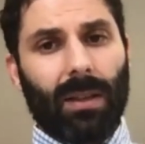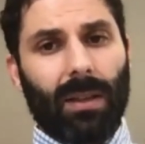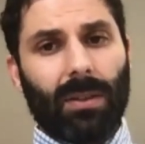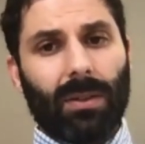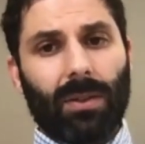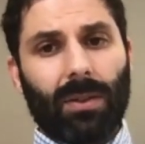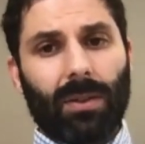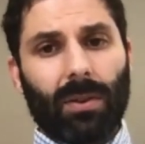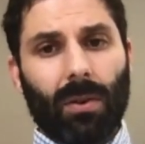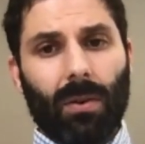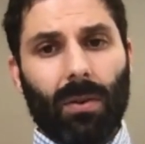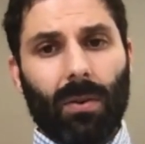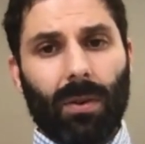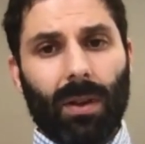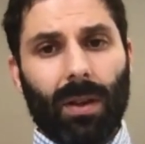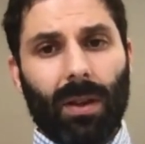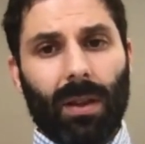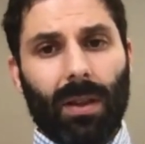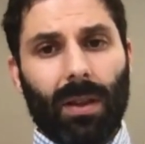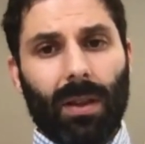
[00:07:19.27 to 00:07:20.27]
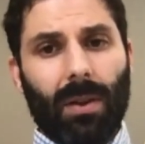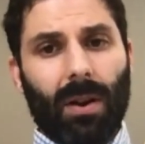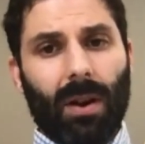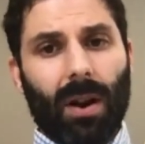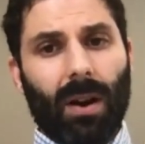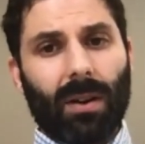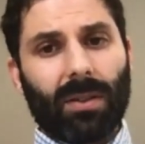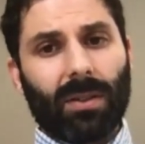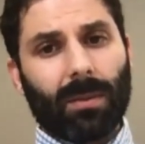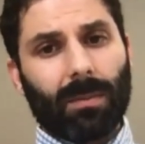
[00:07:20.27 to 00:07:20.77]
So there
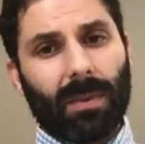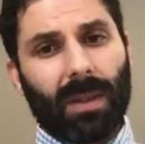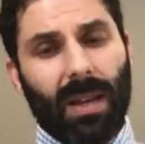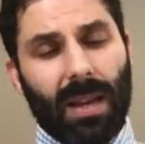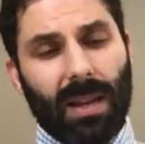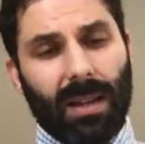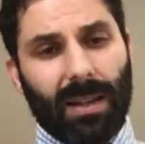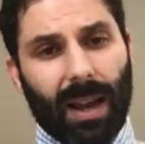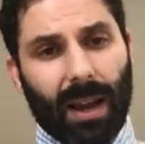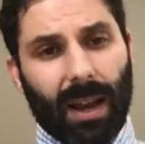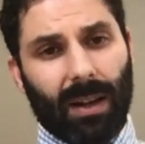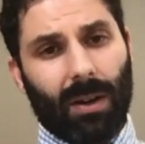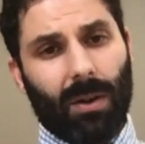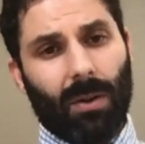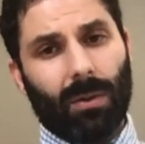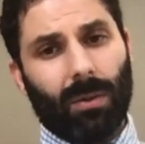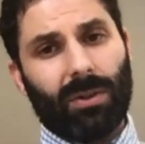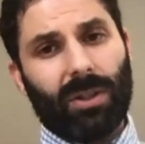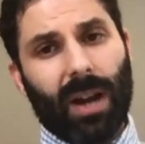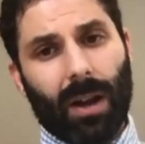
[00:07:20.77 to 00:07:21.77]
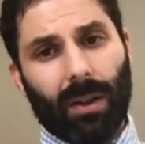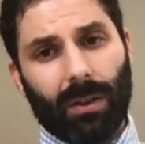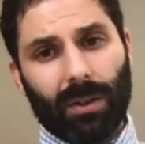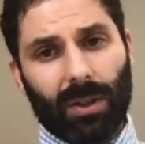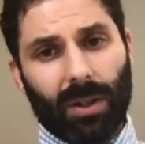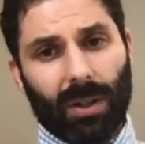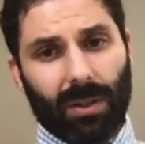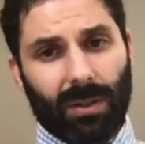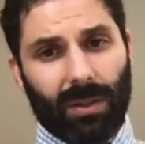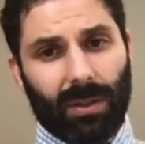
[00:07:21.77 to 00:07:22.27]
are some key technical
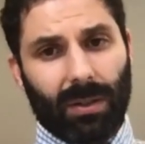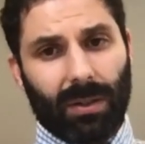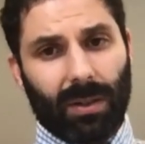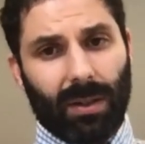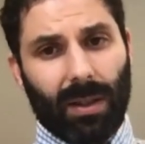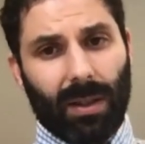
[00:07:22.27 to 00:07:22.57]
challenges.